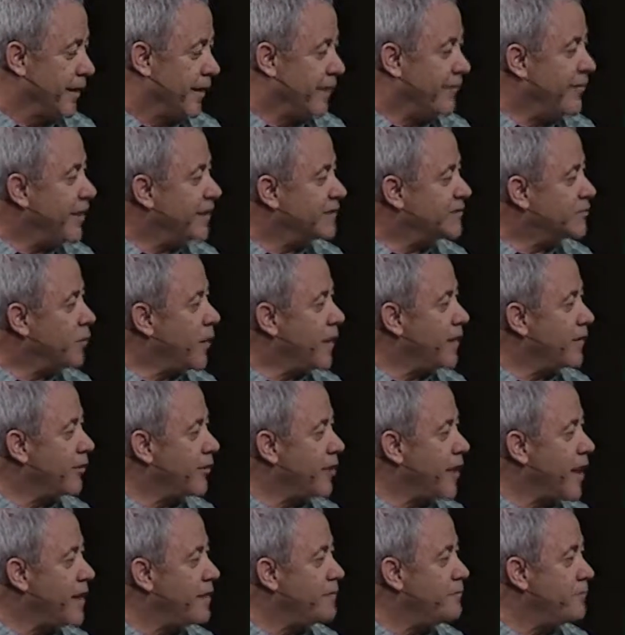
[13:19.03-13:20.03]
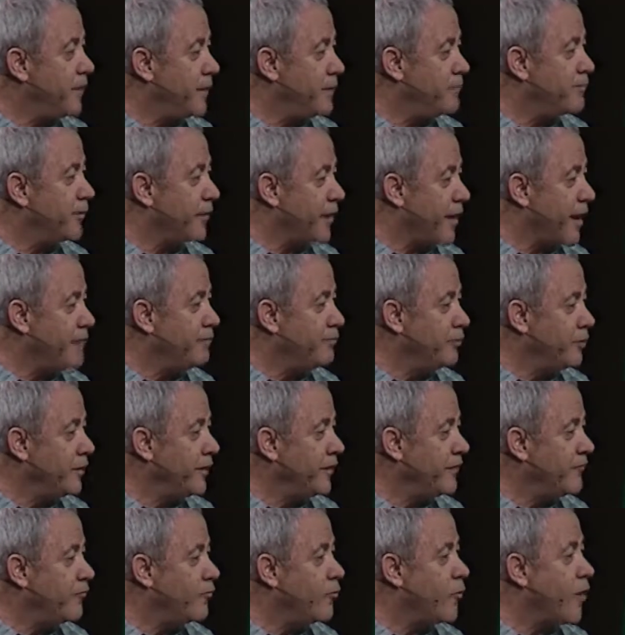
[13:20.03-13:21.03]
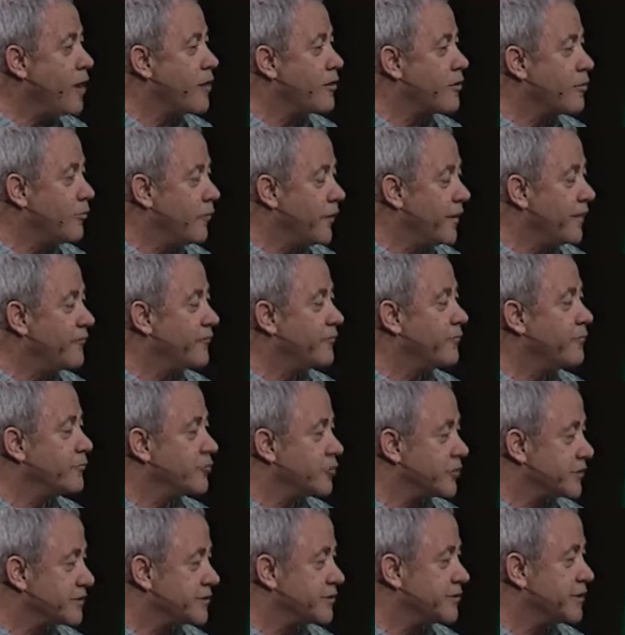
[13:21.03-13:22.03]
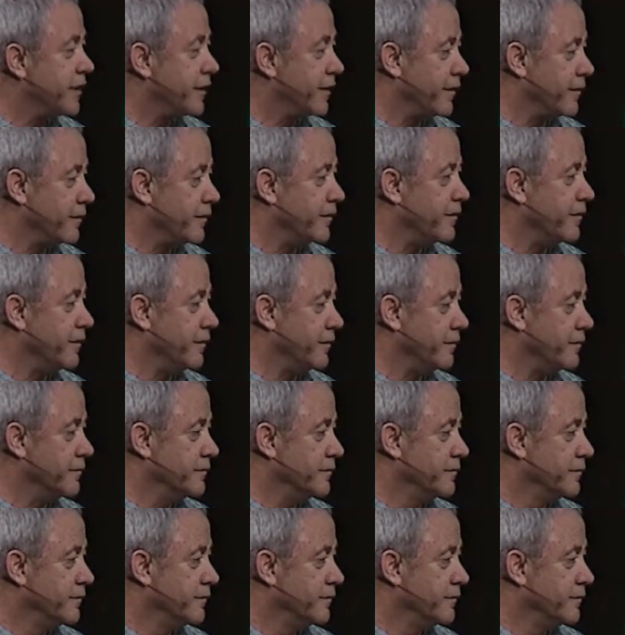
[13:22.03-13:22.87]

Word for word: And that's why a lot of people, I believe, walk away from Christianity